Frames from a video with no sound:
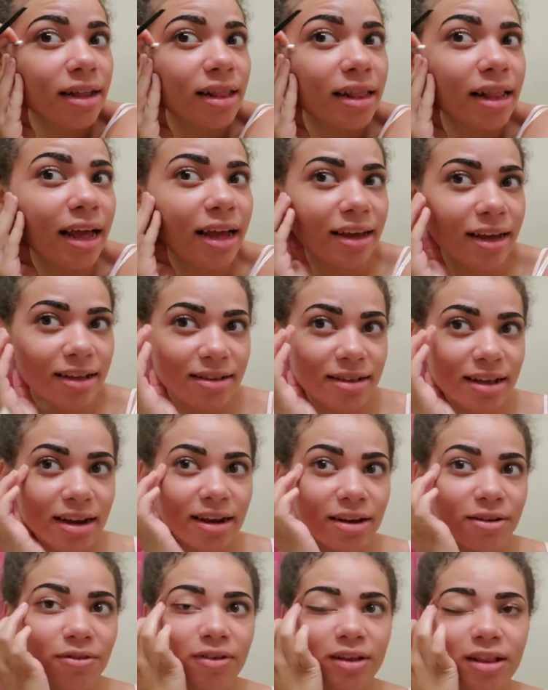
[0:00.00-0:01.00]
like I
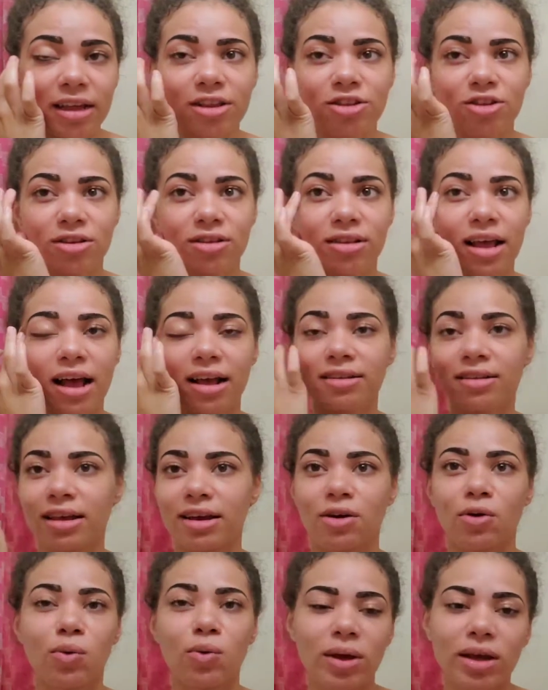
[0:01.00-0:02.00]
said, it really just lasts
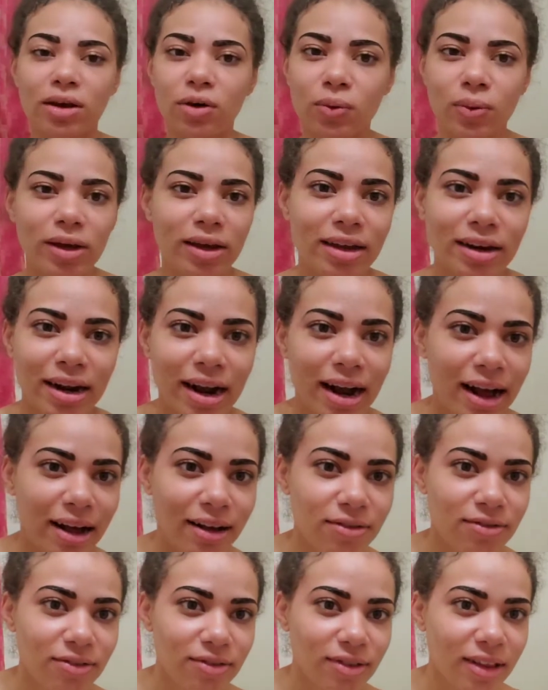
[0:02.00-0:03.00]
like a week and a half.